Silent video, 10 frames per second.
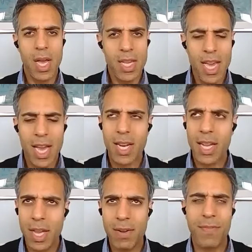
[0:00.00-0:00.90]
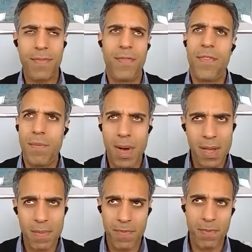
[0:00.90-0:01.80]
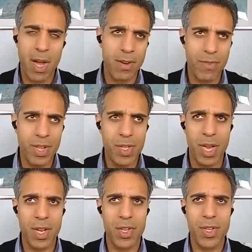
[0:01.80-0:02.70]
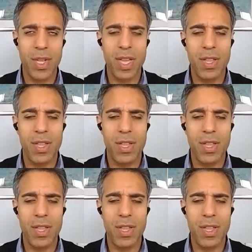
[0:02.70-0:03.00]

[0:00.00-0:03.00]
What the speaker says: Yeah, and from my own research,